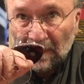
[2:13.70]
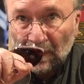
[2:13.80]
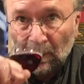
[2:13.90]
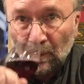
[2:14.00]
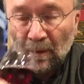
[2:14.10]

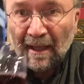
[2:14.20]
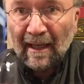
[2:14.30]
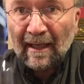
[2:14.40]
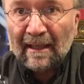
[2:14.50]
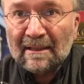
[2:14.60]
Ooh,
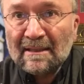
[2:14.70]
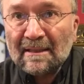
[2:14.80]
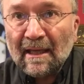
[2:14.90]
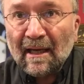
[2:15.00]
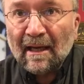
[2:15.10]
and
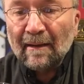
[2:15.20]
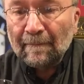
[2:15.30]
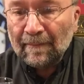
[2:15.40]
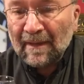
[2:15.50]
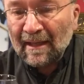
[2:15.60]
it's
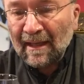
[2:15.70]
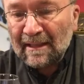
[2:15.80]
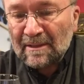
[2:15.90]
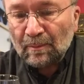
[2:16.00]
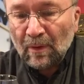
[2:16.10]

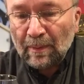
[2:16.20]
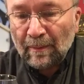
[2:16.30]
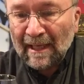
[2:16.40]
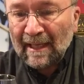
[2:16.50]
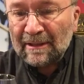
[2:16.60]
a proper
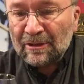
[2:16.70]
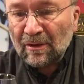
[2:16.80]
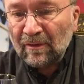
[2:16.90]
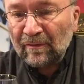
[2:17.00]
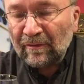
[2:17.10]
melange
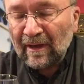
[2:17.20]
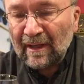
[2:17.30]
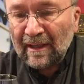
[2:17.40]
of